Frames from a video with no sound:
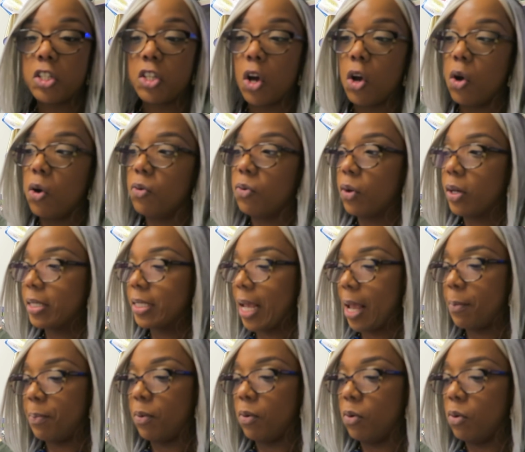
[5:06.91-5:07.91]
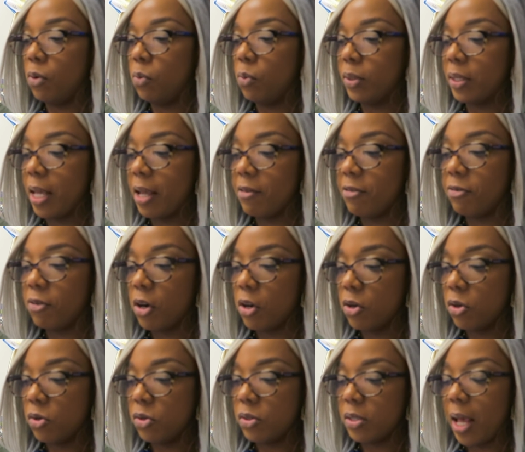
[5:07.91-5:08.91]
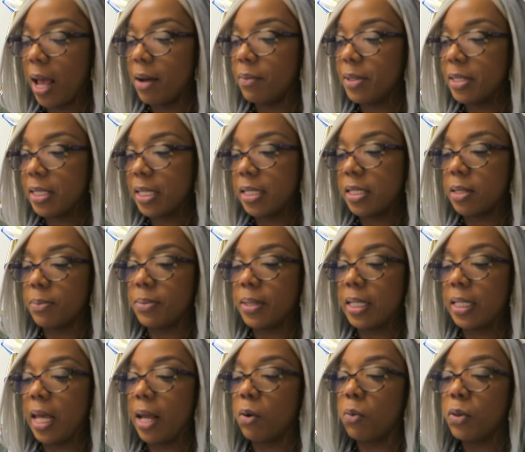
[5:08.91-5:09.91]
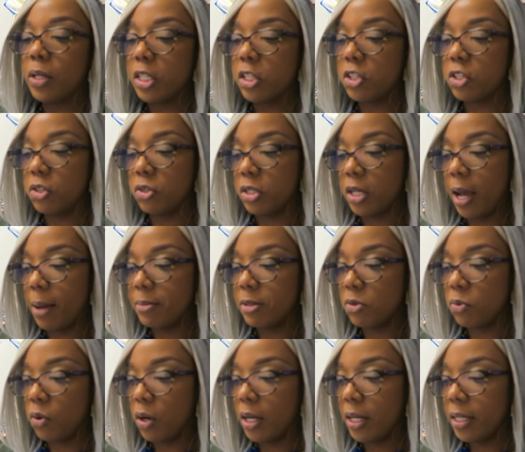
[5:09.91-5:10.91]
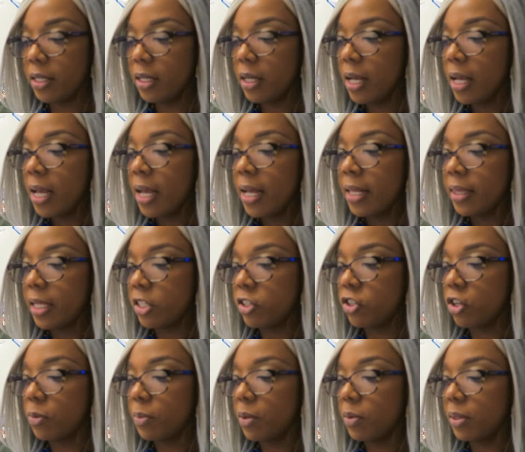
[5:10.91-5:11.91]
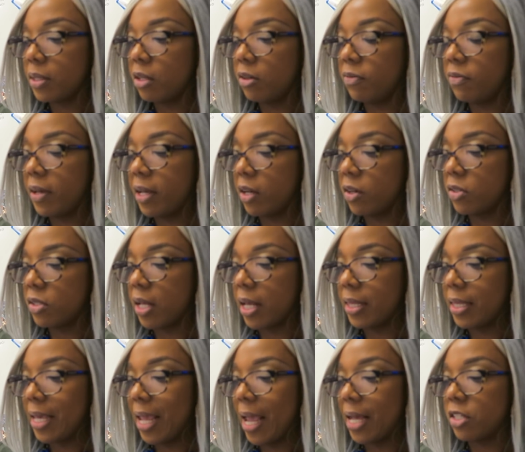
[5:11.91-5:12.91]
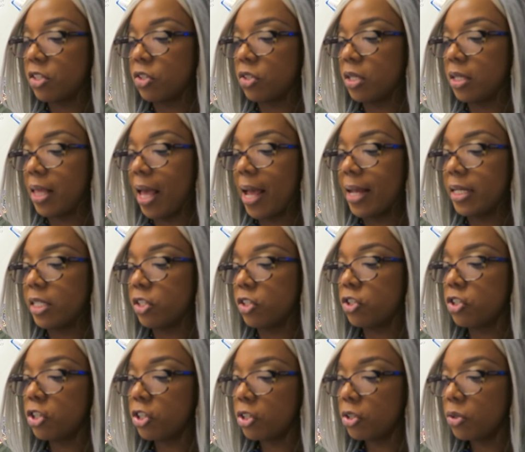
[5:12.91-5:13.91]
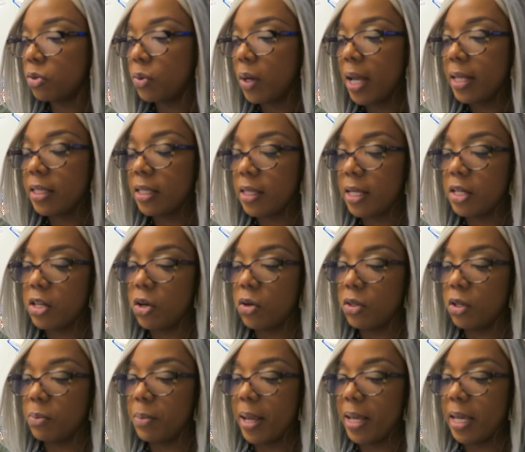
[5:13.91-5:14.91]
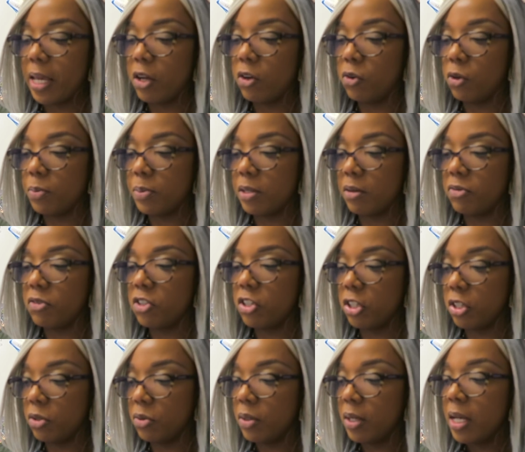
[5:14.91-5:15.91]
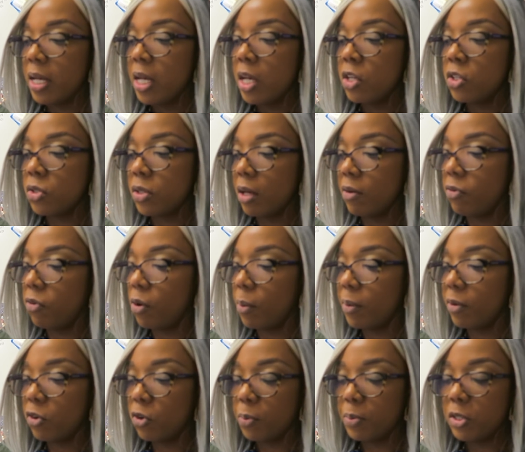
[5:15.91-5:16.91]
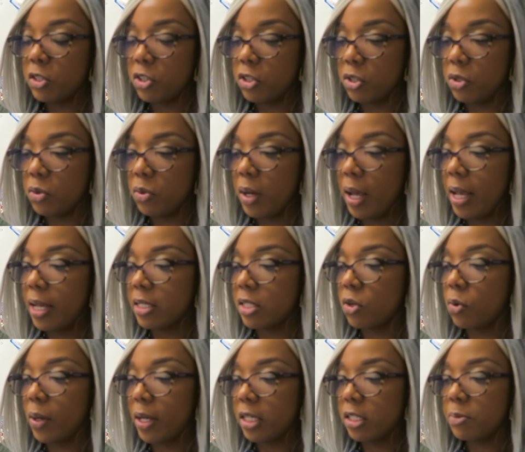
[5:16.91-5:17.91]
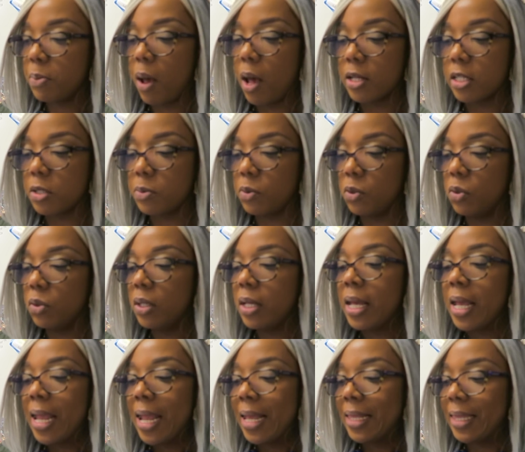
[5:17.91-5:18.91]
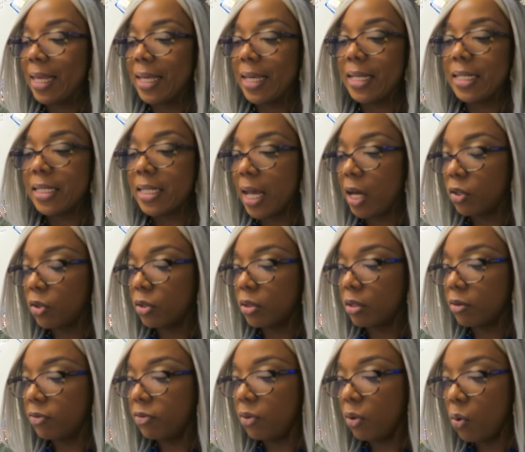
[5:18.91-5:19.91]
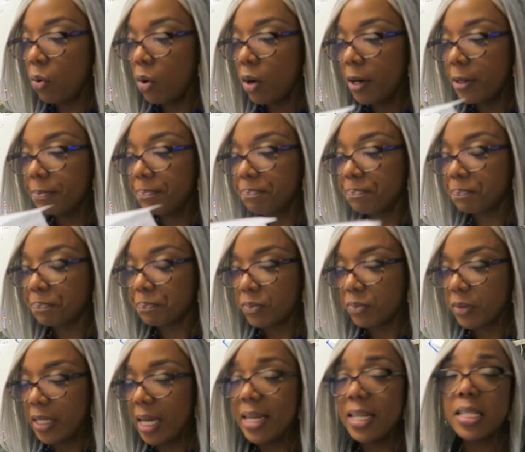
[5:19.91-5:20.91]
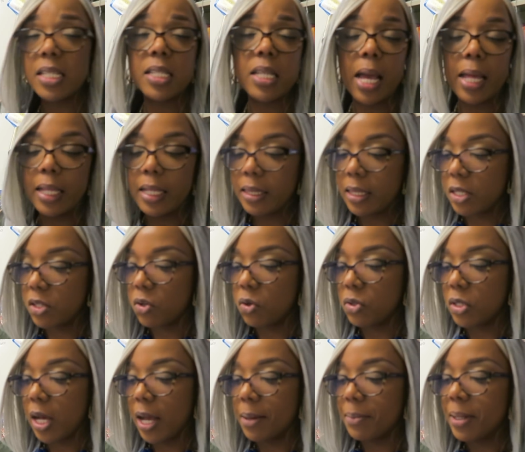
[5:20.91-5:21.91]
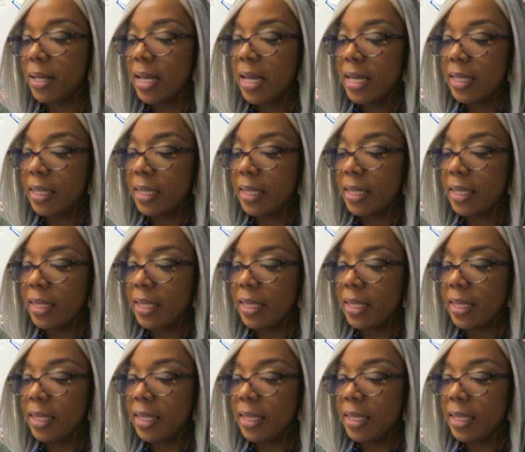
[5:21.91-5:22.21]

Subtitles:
So for example, when they froze, I would say something like, what is 2 times 1? They show me with their fingers that the answer to that is 2, and then they know they're making groups of 2. So they form a group of 2 as quick as possible. They get down on the floor, and it's silent this whole time.